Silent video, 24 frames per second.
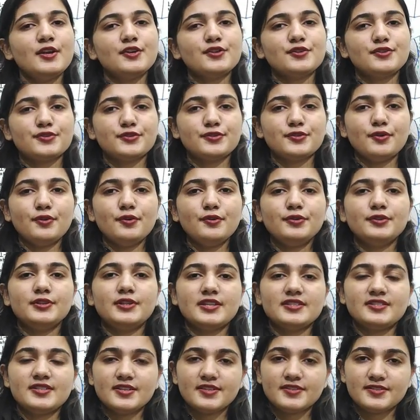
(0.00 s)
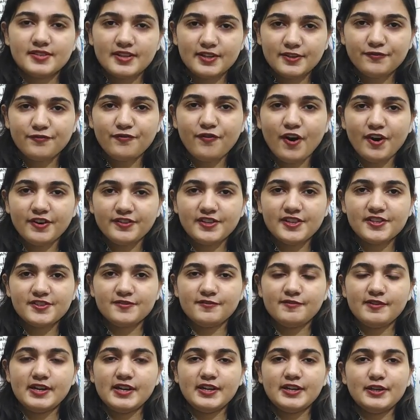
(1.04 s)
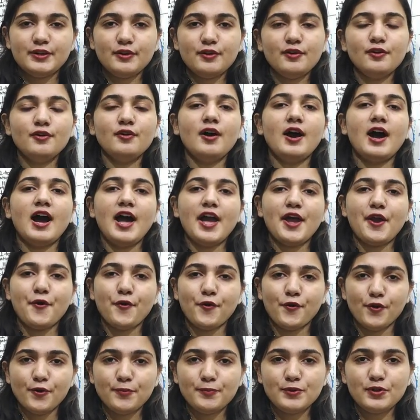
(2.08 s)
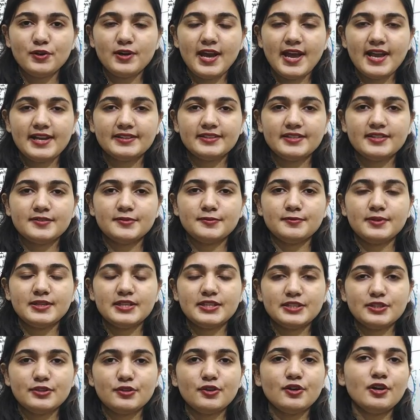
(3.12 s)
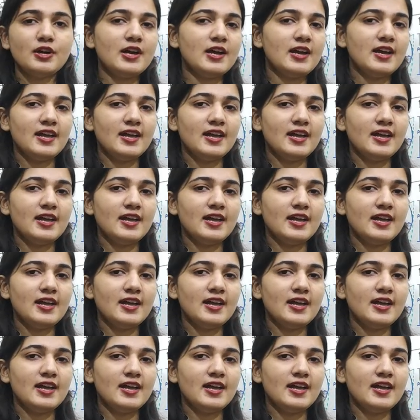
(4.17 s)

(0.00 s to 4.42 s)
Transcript: So this is it for this video. I hope you like this video.